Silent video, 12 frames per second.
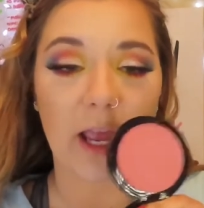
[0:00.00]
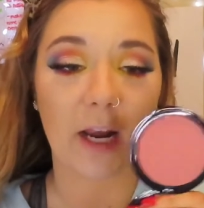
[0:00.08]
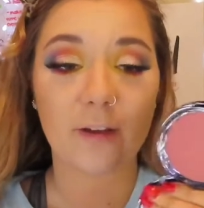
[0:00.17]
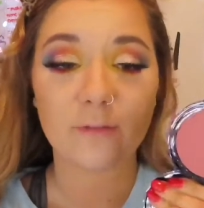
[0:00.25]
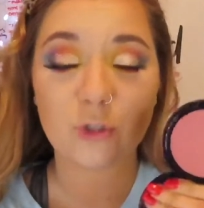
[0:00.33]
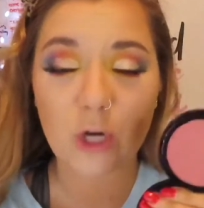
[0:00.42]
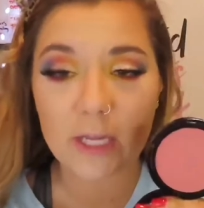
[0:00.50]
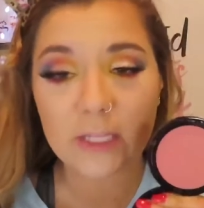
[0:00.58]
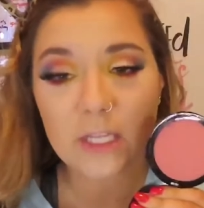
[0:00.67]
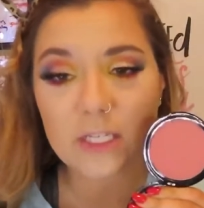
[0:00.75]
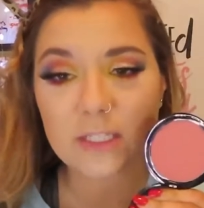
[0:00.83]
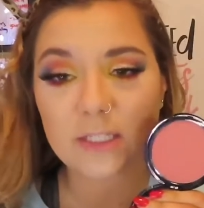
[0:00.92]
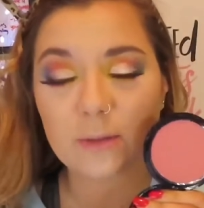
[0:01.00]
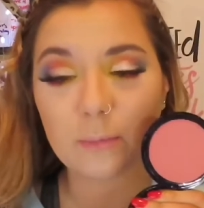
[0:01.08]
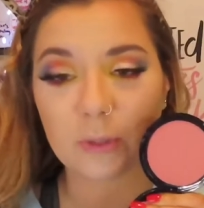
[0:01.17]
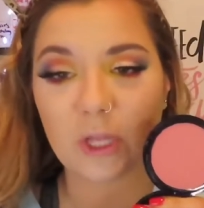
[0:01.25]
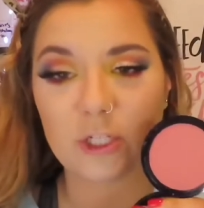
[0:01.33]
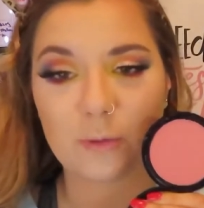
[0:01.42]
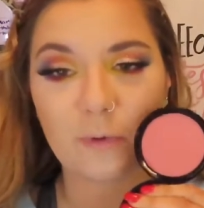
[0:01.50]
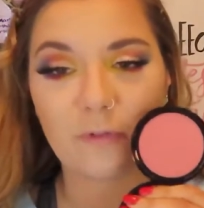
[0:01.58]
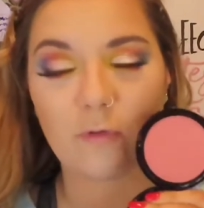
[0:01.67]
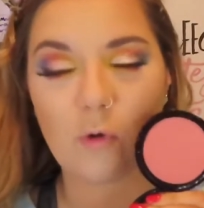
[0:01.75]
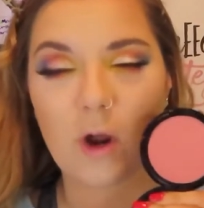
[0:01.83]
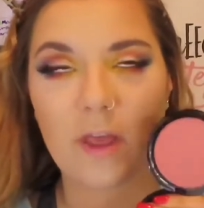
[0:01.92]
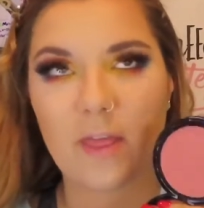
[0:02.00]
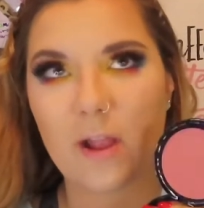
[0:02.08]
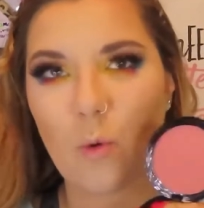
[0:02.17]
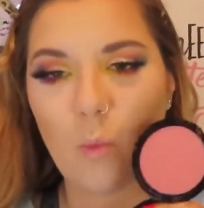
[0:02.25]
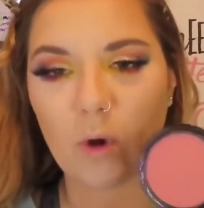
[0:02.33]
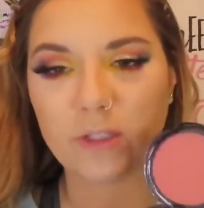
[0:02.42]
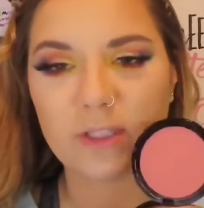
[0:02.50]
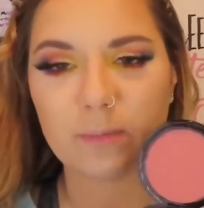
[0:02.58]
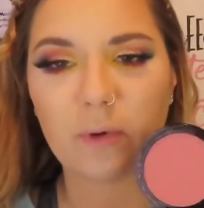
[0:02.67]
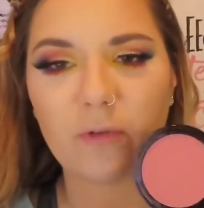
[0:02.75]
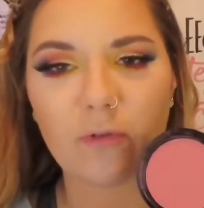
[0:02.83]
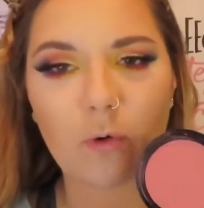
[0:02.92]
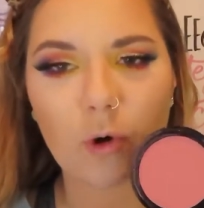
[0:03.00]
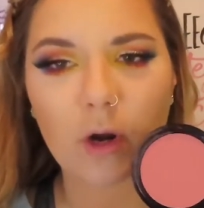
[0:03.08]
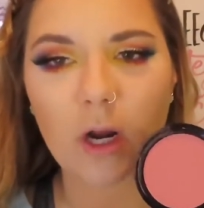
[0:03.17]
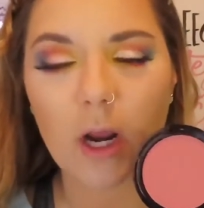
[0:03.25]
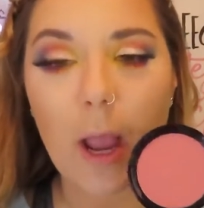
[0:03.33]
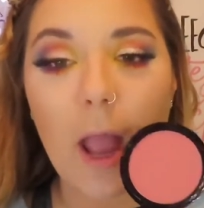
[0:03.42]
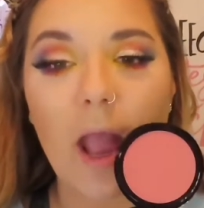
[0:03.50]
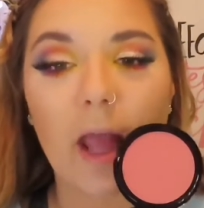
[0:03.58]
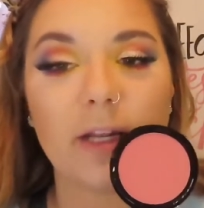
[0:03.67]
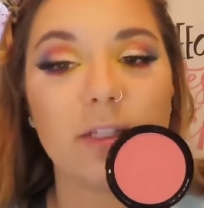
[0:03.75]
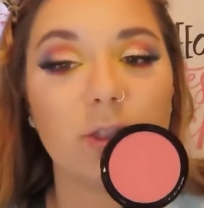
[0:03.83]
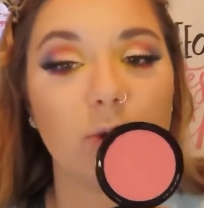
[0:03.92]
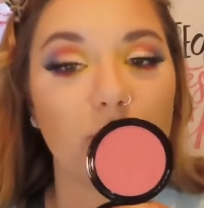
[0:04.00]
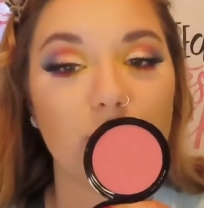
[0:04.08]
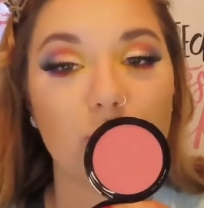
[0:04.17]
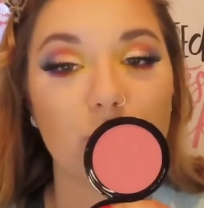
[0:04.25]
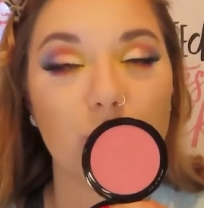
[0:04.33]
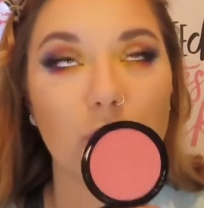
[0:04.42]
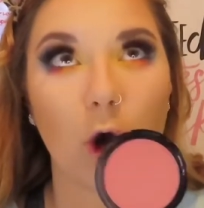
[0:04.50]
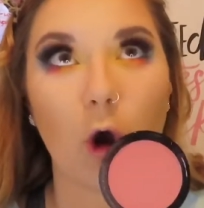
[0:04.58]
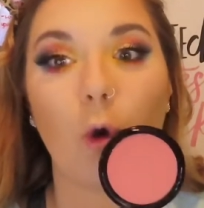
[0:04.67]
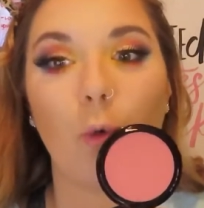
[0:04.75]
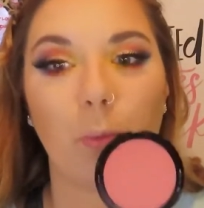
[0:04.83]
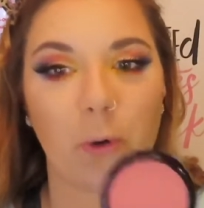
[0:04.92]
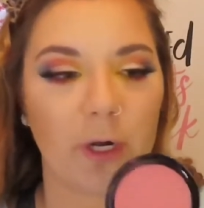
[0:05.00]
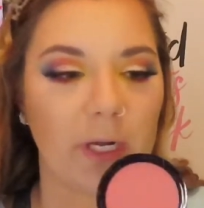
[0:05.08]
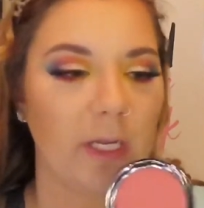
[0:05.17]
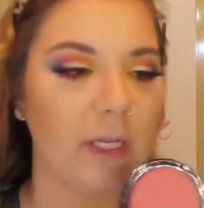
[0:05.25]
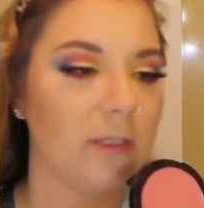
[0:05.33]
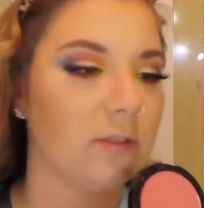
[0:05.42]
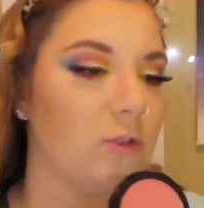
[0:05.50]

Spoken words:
And I've tried this blush before, I think once before, and it's so pretty.